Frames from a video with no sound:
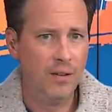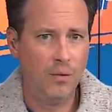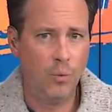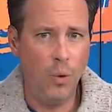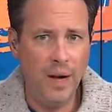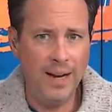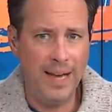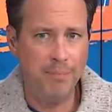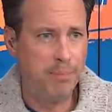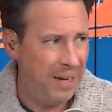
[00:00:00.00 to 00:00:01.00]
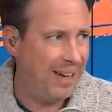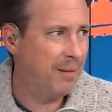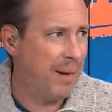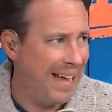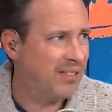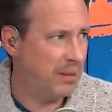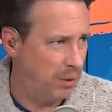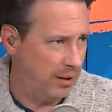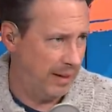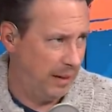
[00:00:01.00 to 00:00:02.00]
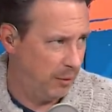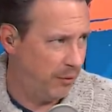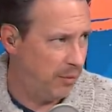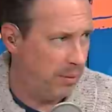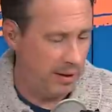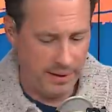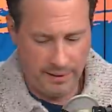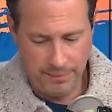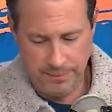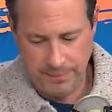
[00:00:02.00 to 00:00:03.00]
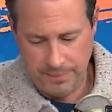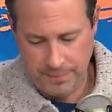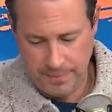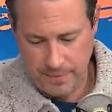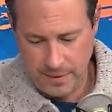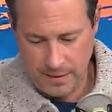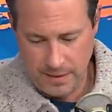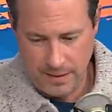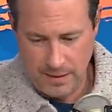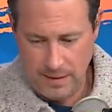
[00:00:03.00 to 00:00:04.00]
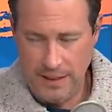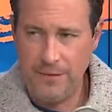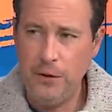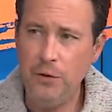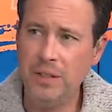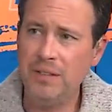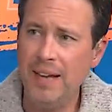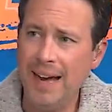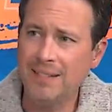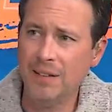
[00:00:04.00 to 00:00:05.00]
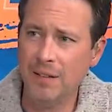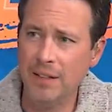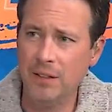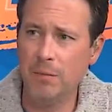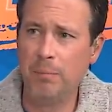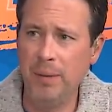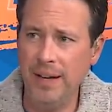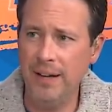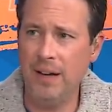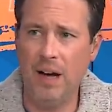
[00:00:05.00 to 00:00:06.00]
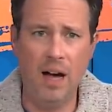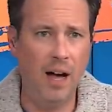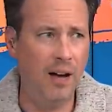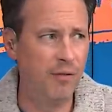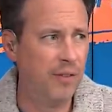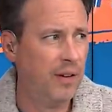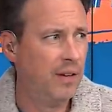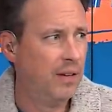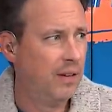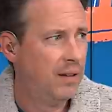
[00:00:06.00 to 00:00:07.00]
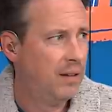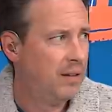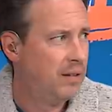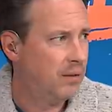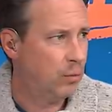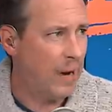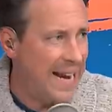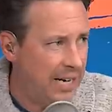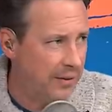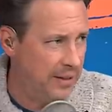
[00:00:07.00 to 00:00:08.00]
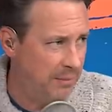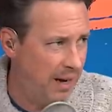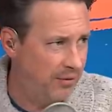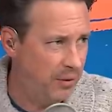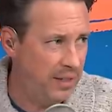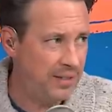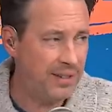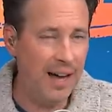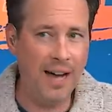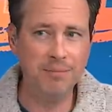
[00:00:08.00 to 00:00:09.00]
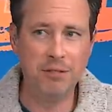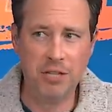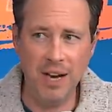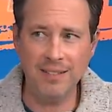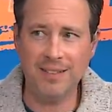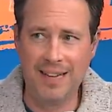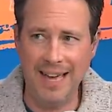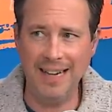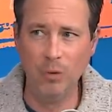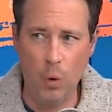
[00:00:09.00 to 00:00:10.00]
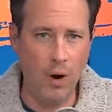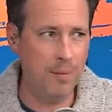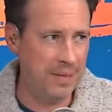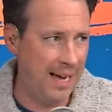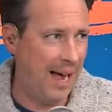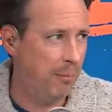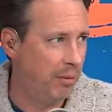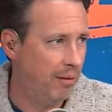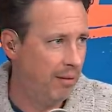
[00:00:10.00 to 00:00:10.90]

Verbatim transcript: won a big basketball game or football game. If you detect a little bit of rancor in my voice, I'm just getting warmed up.